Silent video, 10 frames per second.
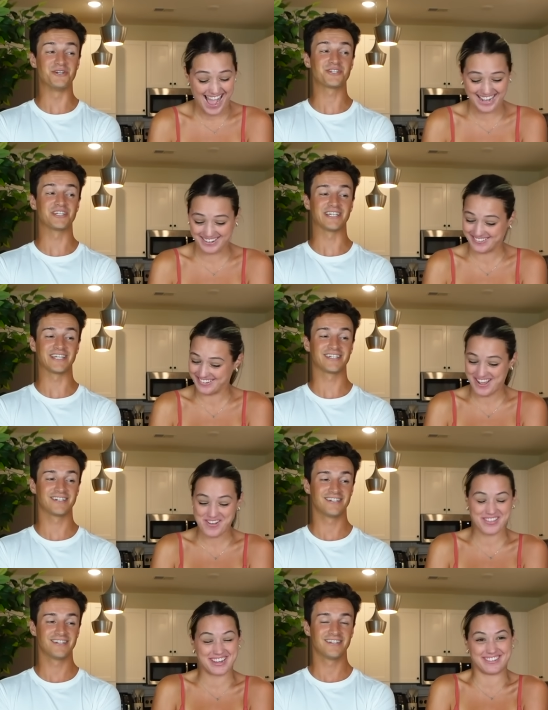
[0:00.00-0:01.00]
Speaker 1: I don't
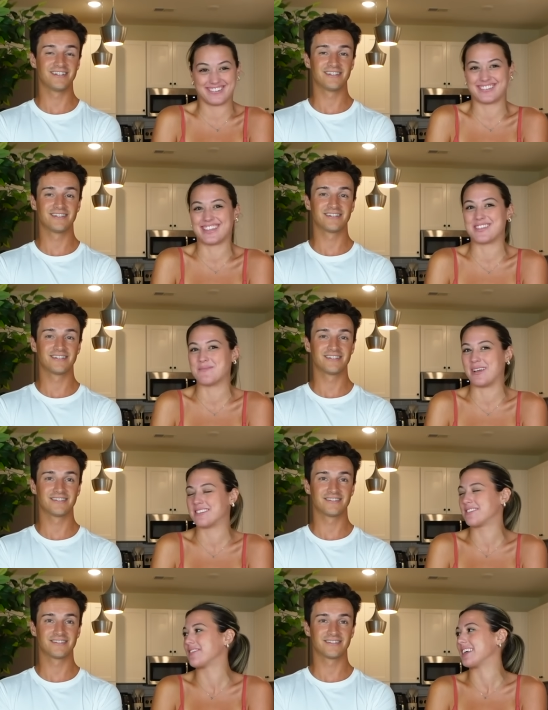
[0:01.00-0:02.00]
Speaker 2: know. They just said the
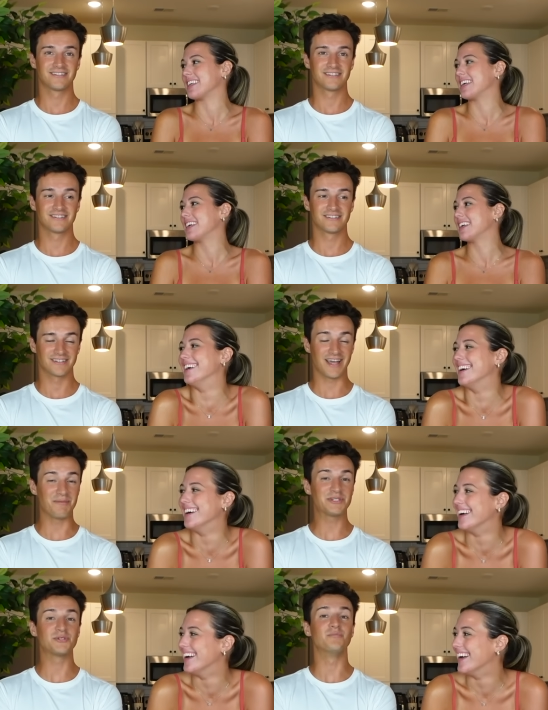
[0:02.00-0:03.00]
best feeling.
Speaker 1: I'm
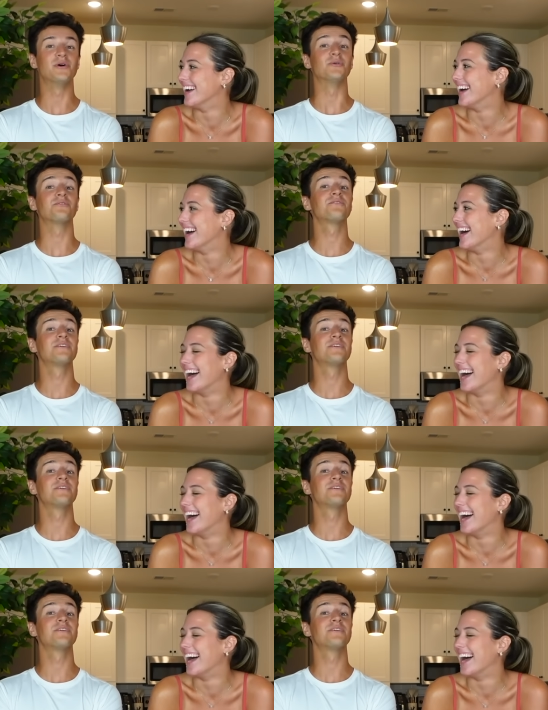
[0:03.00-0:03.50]
gonna do both.